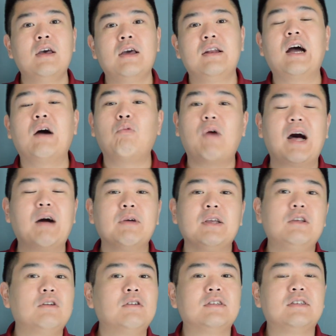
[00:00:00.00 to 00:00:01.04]
Now, while we
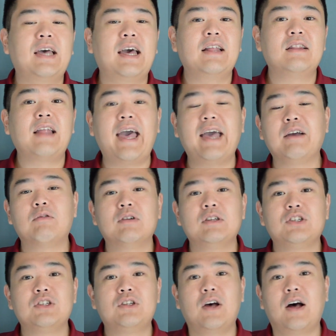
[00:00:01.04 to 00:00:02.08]
use that
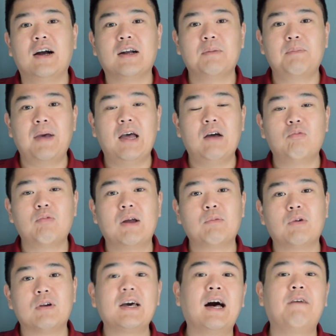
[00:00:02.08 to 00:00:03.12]
language to talk about when
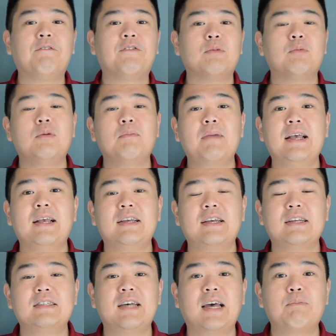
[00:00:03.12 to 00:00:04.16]
we're comfortable making
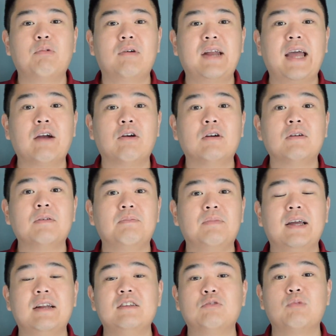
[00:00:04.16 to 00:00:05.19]
a type 1 error,
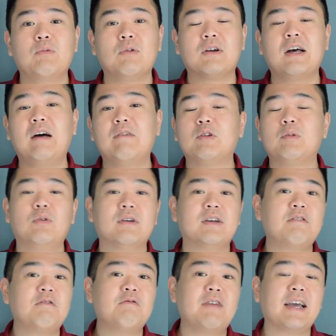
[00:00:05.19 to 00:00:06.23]
that is, when we're comfortable
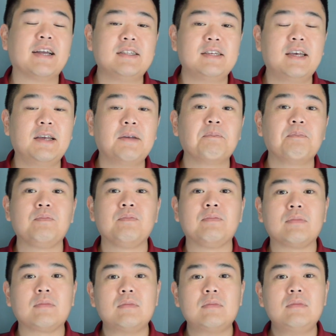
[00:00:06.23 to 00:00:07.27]
convicting,
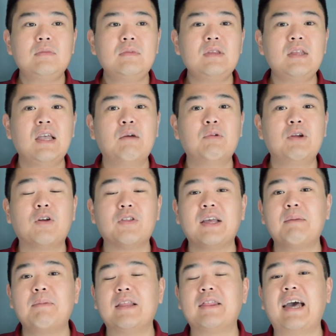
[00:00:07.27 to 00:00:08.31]
we don't think
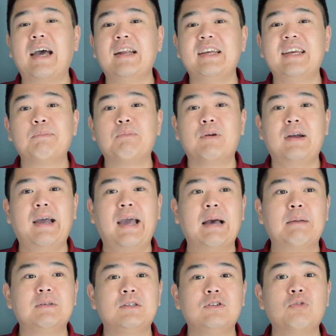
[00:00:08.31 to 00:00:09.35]
about that in
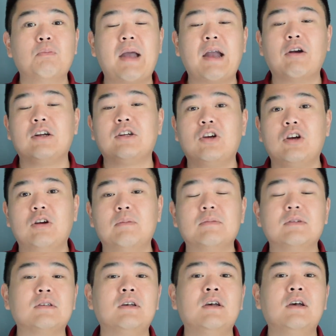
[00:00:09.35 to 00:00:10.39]
perhaps numeric terms.